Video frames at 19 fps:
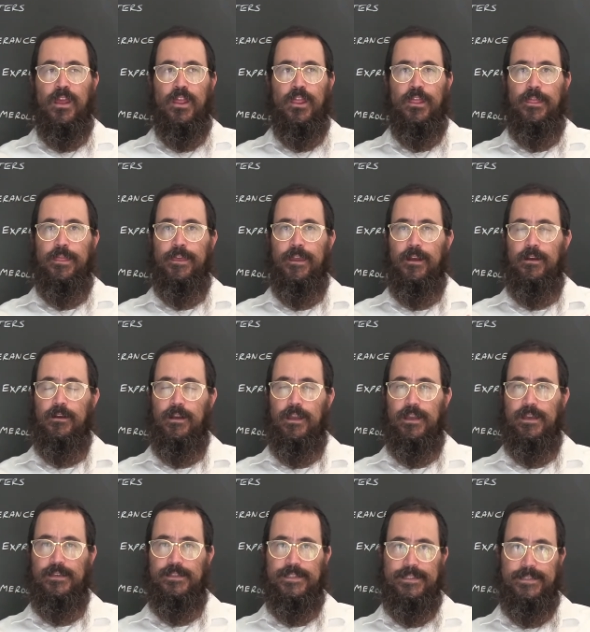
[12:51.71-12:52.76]
there
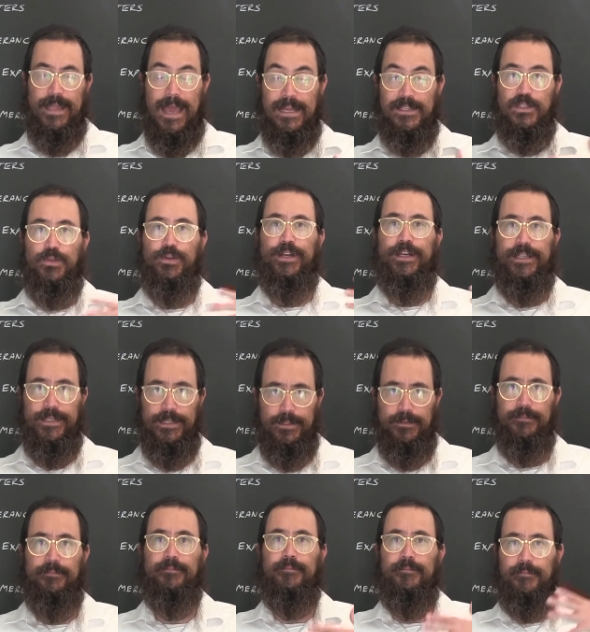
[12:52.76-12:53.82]
is that's
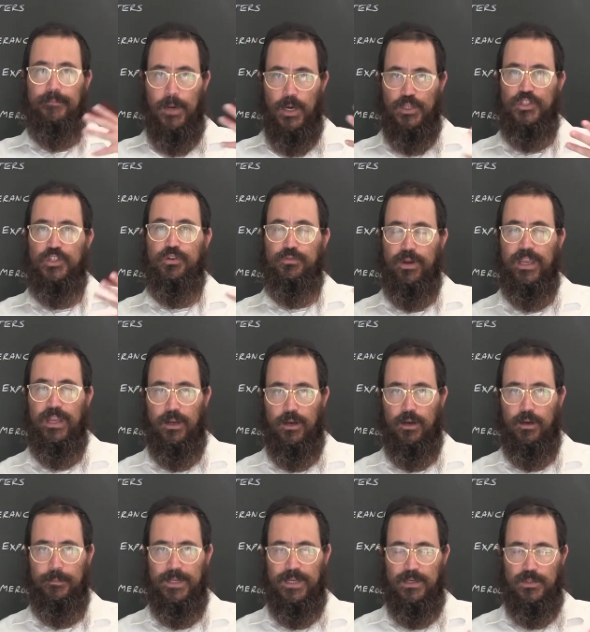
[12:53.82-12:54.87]
already much
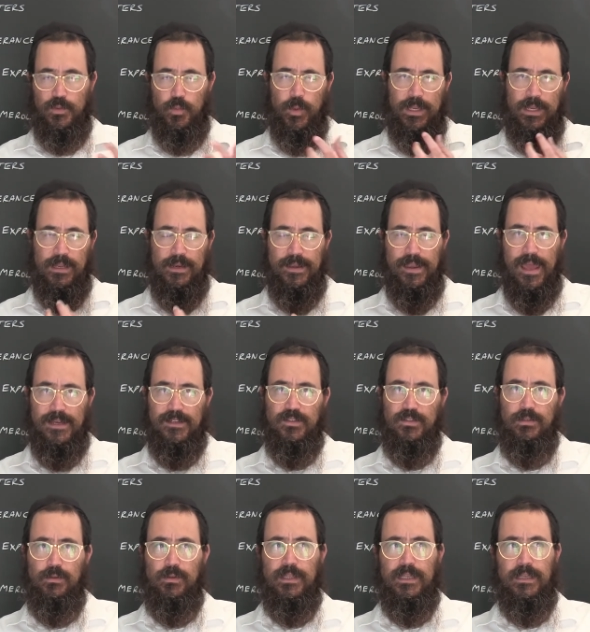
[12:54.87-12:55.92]
greater because we connect
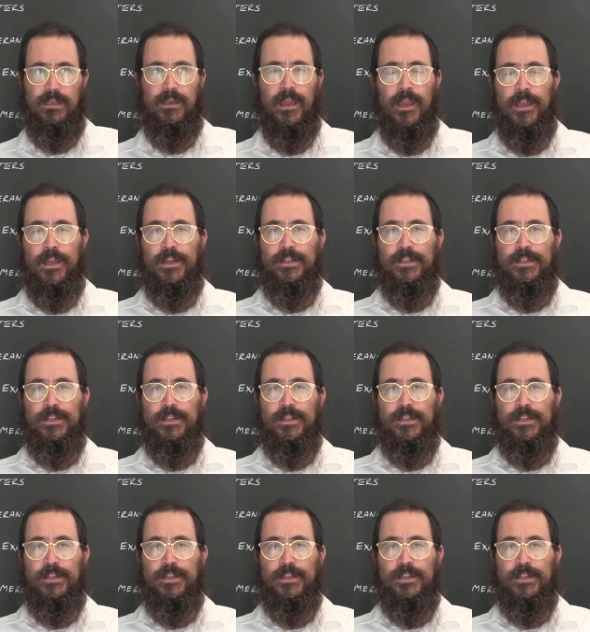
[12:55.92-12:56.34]
to the